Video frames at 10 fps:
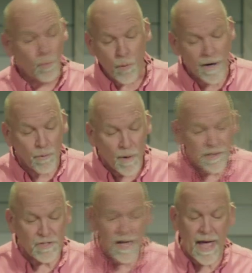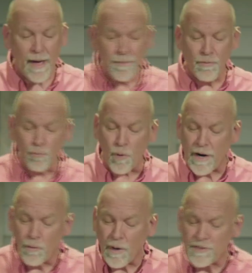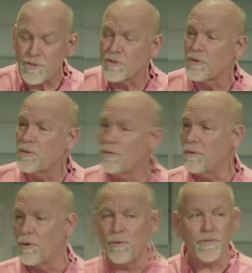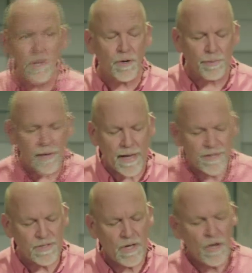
what he wants to happen, what he wants to do, who he's going to bless,